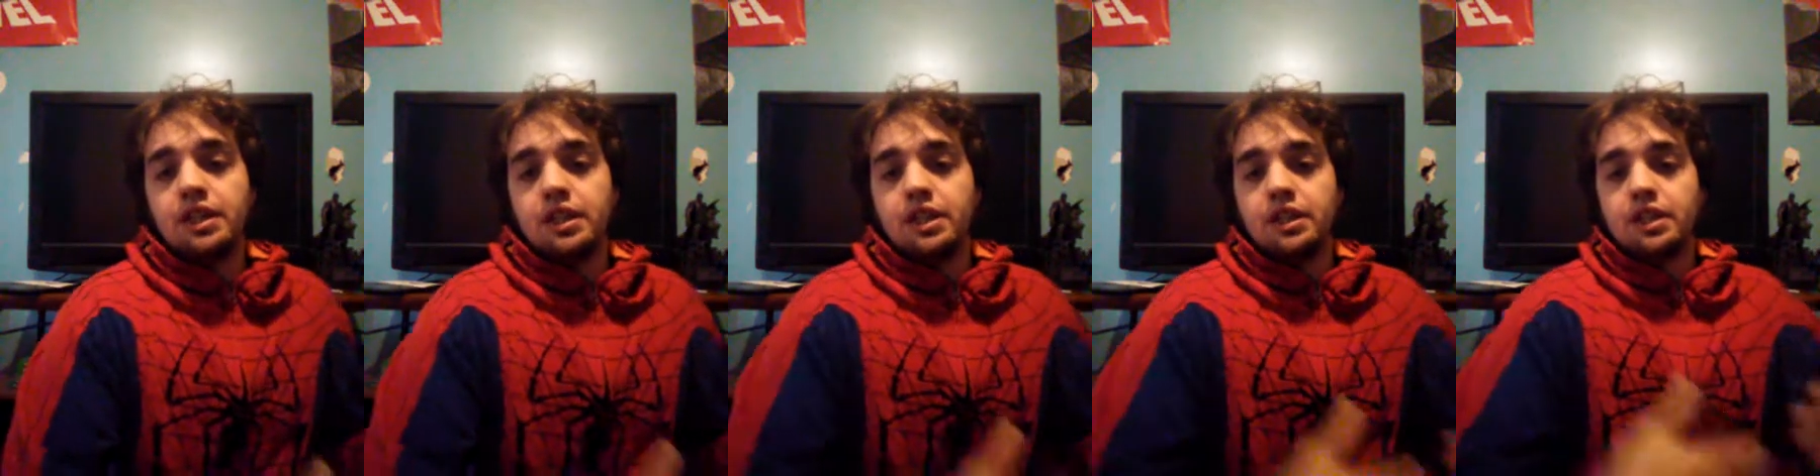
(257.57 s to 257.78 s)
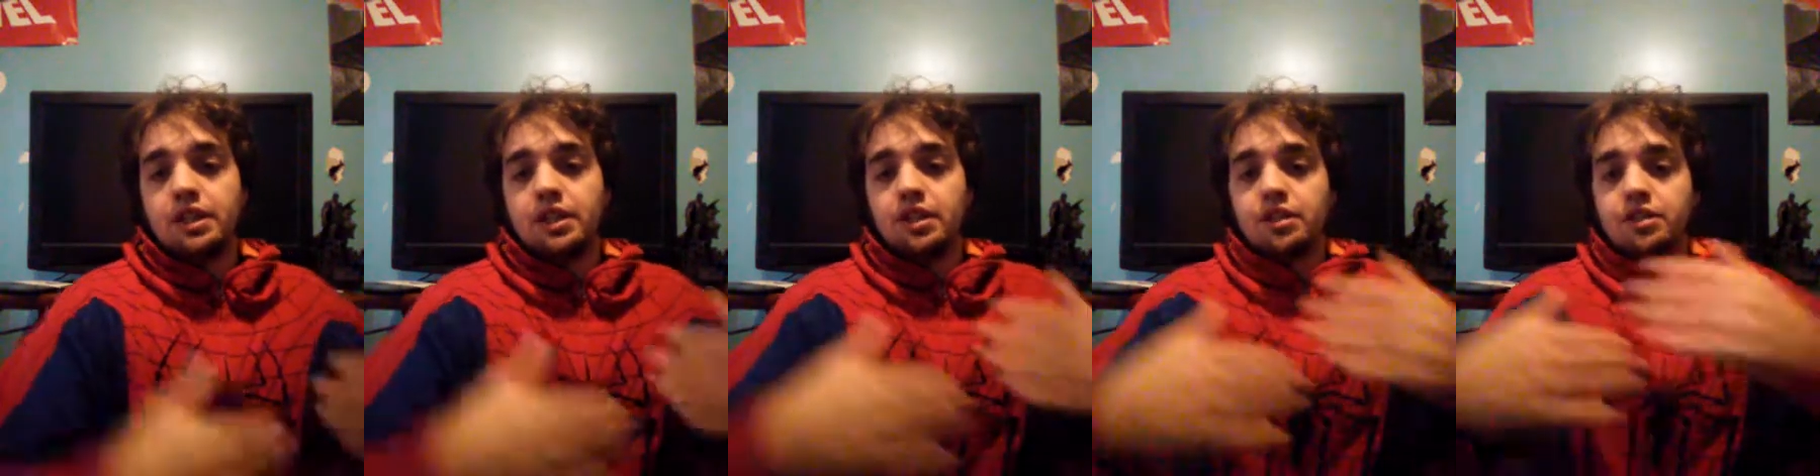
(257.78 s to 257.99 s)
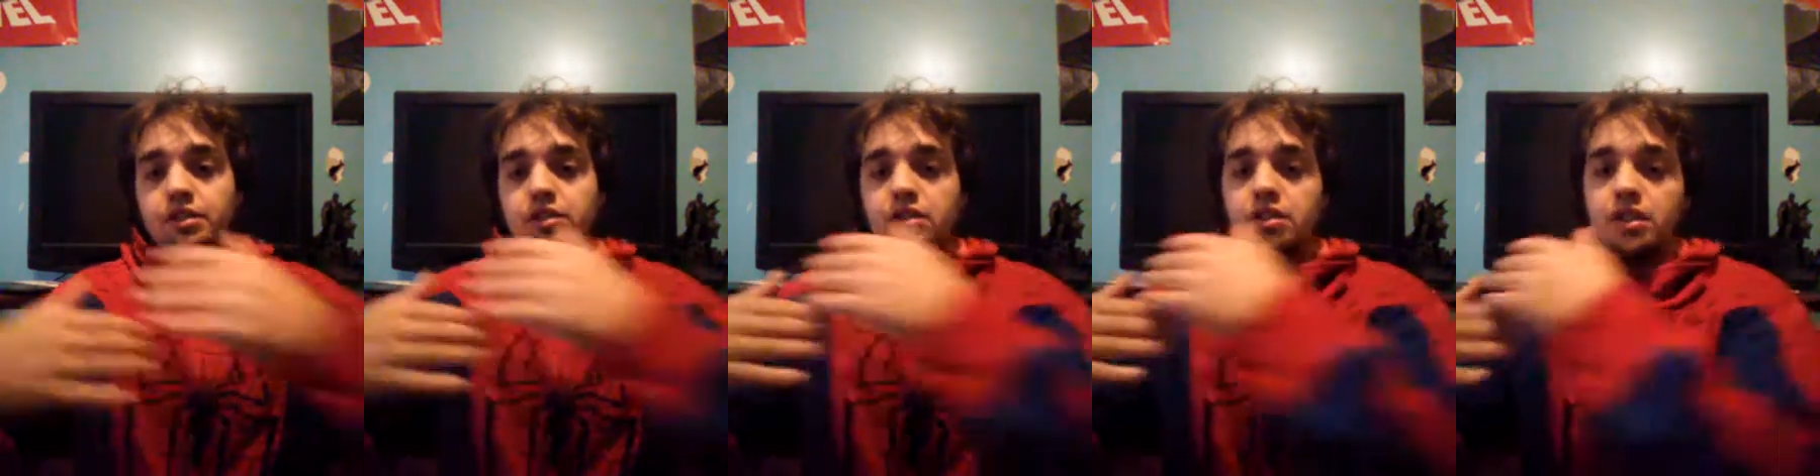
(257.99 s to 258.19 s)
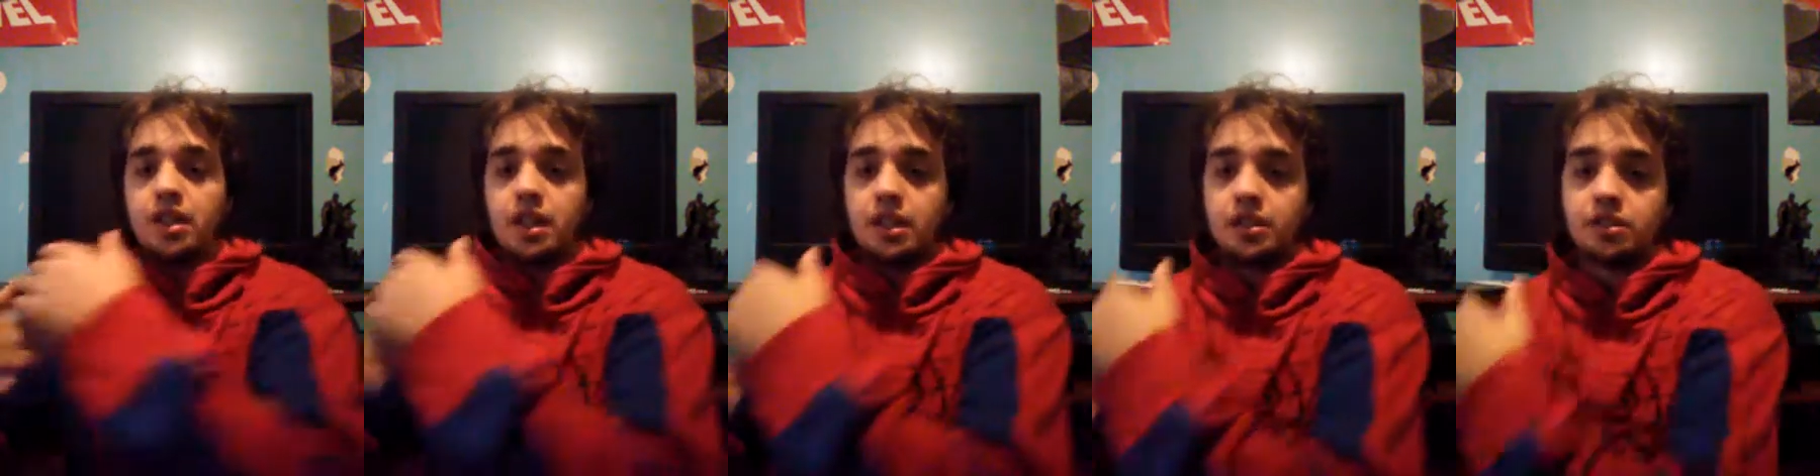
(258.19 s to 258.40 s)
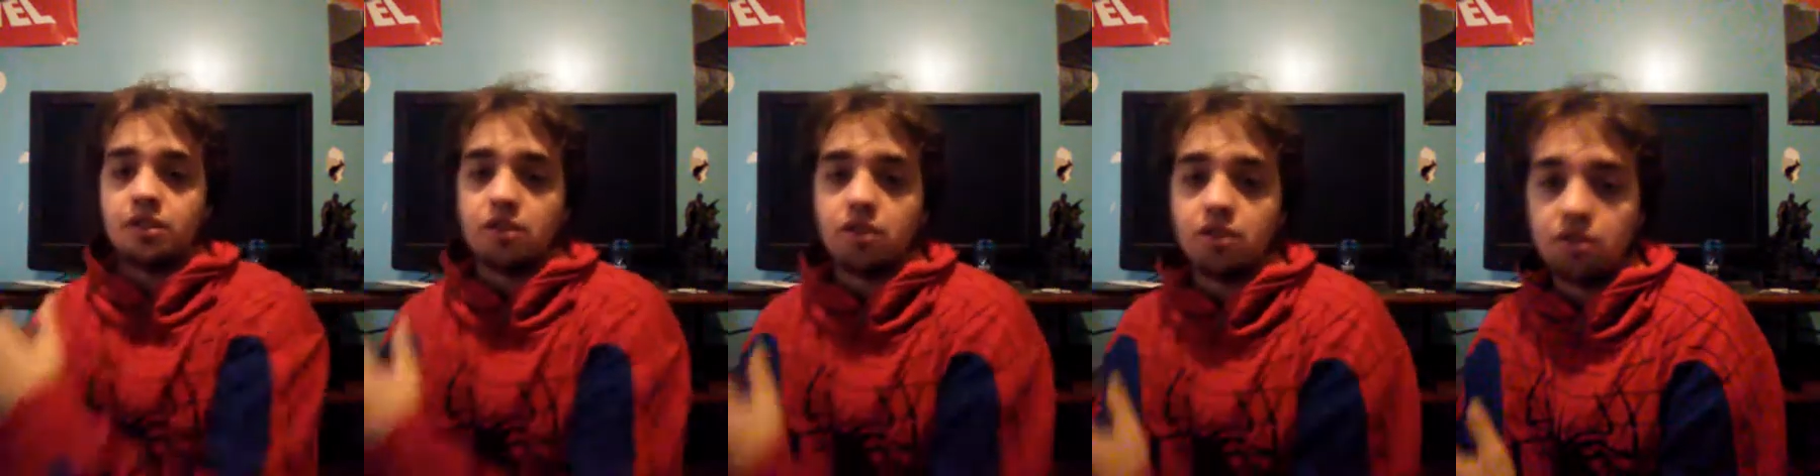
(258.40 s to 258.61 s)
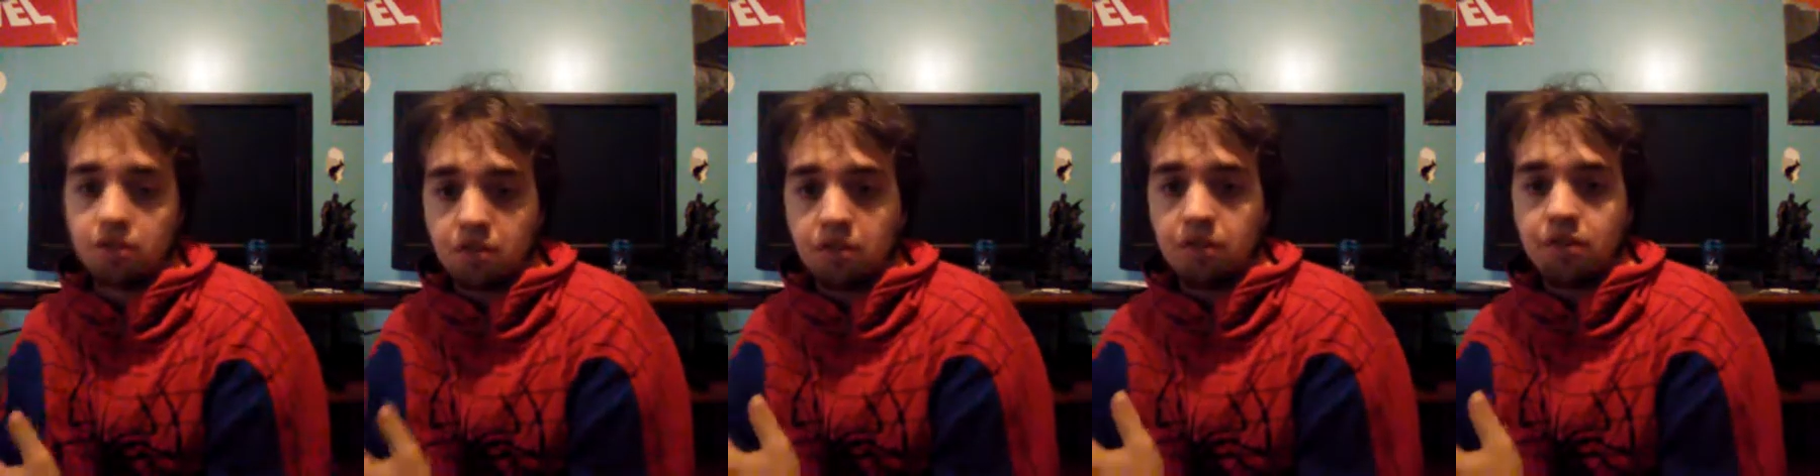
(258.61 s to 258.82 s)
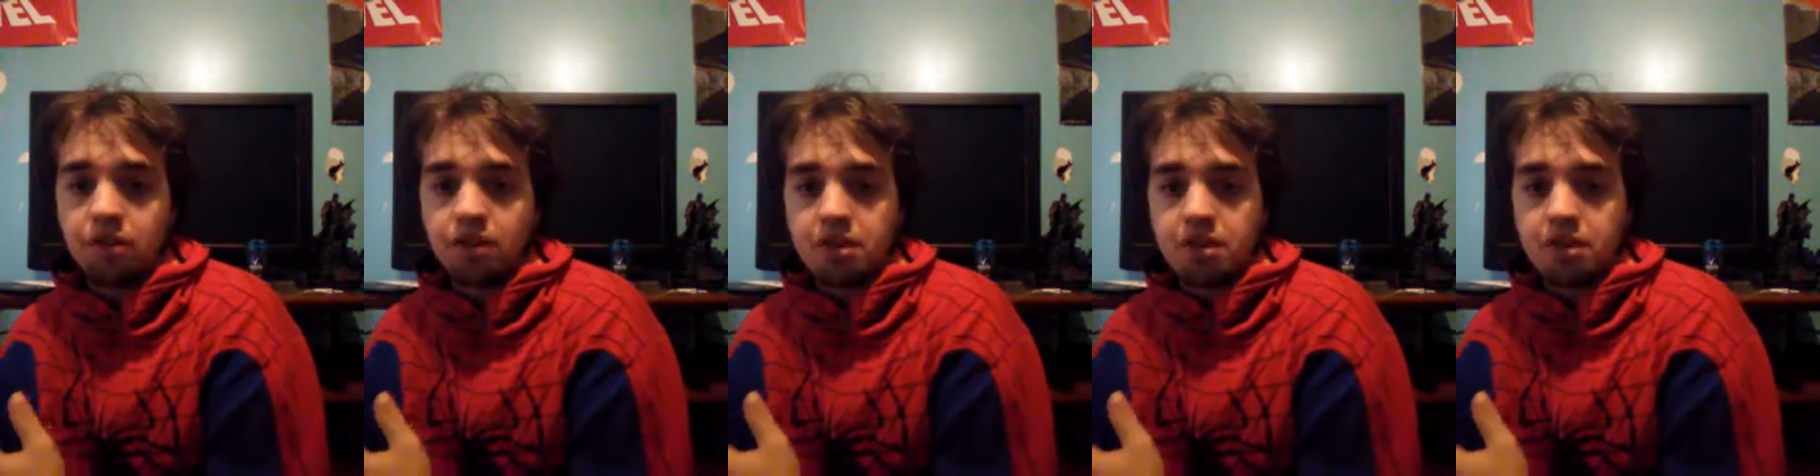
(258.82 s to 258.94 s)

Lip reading: and he also has to do